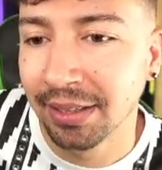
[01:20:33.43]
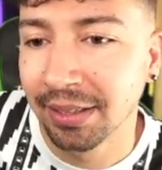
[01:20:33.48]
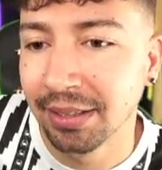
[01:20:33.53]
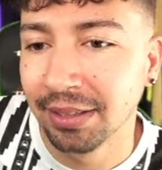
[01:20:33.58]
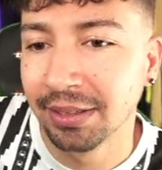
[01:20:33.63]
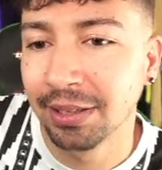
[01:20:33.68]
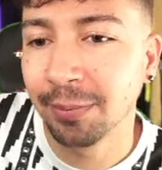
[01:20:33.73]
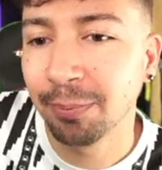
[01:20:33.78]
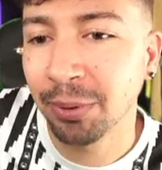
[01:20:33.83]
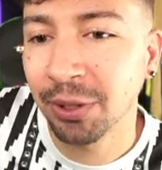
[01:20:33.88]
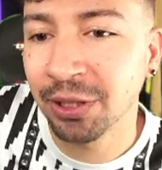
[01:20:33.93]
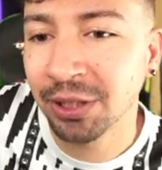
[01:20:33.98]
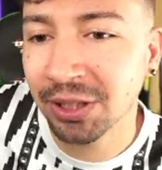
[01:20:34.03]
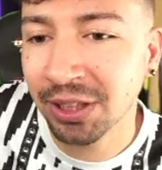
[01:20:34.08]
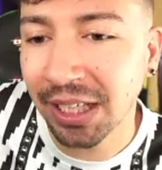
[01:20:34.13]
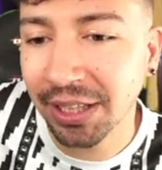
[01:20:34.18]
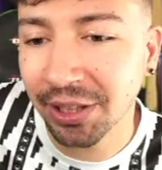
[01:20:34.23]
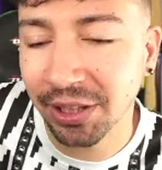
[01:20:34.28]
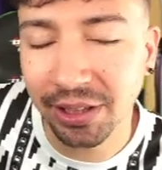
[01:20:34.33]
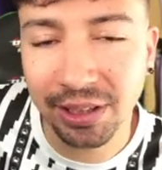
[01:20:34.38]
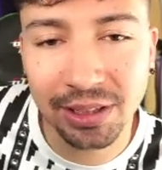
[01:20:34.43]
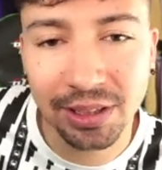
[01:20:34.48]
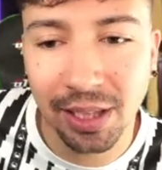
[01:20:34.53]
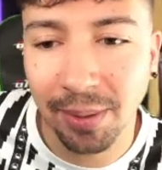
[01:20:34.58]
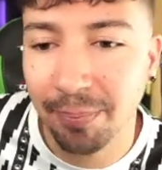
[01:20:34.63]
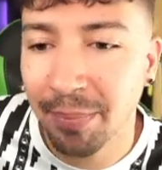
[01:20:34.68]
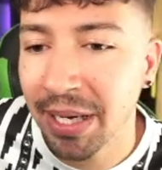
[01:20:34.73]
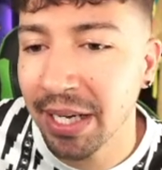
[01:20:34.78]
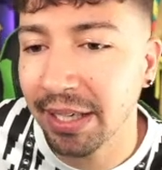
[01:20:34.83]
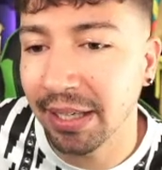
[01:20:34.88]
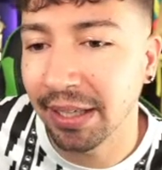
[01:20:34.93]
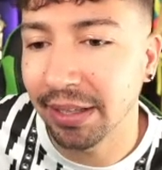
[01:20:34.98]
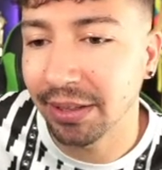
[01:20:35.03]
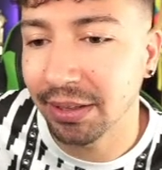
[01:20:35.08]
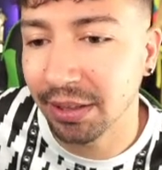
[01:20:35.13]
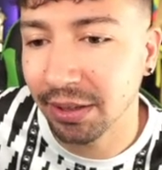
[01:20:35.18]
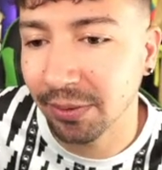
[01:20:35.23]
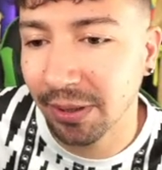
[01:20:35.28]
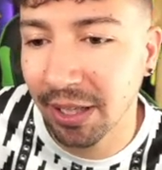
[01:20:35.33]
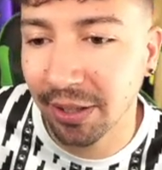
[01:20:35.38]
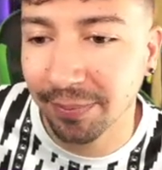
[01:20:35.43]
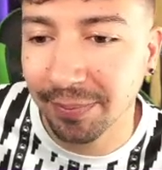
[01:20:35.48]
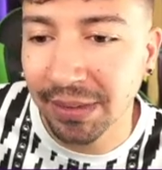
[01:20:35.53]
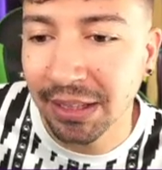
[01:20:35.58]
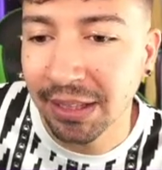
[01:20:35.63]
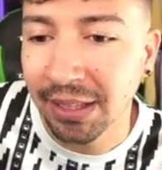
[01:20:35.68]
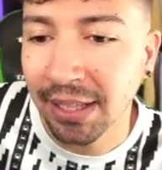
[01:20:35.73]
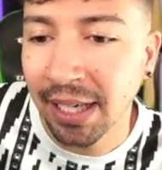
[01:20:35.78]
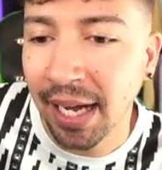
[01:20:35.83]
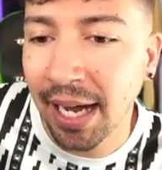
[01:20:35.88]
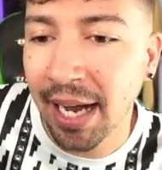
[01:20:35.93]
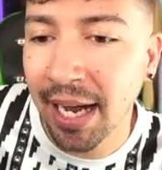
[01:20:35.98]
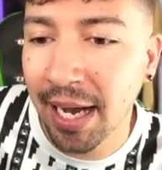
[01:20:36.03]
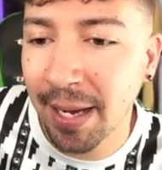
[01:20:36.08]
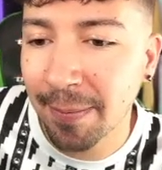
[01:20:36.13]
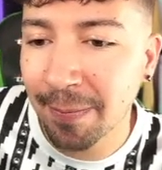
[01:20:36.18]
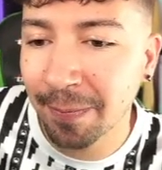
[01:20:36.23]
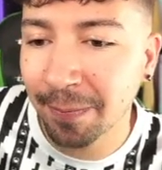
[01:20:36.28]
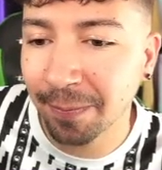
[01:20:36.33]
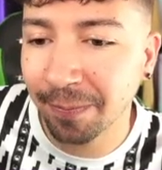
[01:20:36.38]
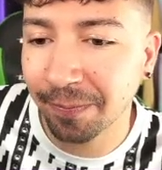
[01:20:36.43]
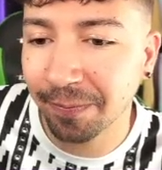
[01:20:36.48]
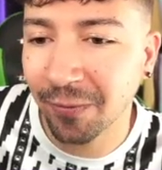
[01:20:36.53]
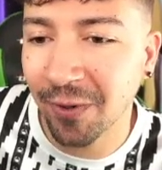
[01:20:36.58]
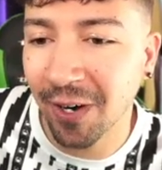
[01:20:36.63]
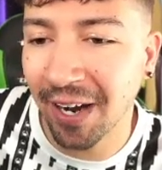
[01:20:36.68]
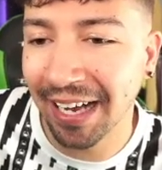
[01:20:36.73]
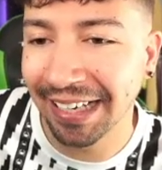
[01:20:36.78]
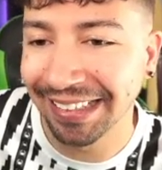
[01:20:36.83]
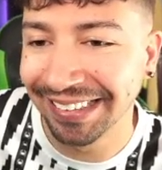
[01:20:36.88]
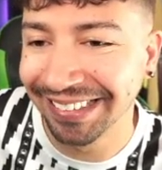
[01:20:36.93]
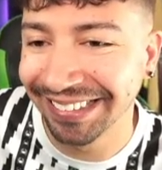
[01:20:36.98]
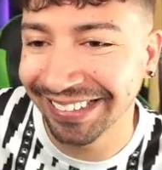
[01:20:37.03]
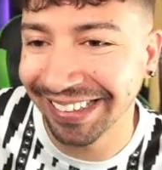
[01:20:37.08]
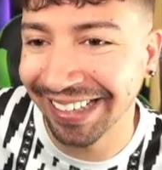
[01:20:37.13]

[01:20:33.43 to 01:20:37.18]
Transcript: Some prestigious mini leagues as well. Right.